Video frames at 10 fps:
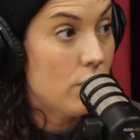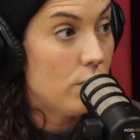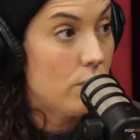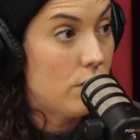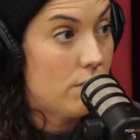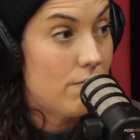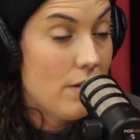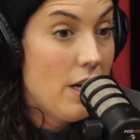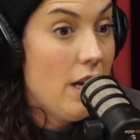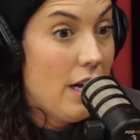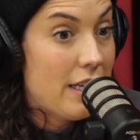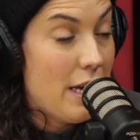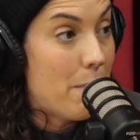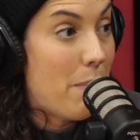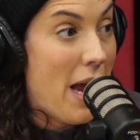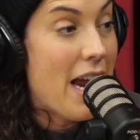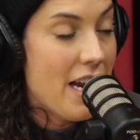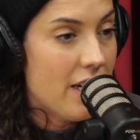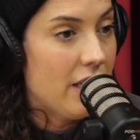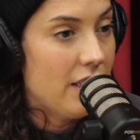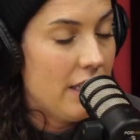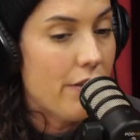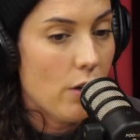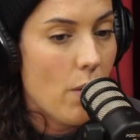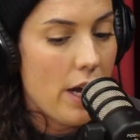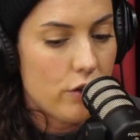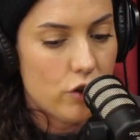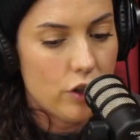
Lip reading: who get paid a living wage.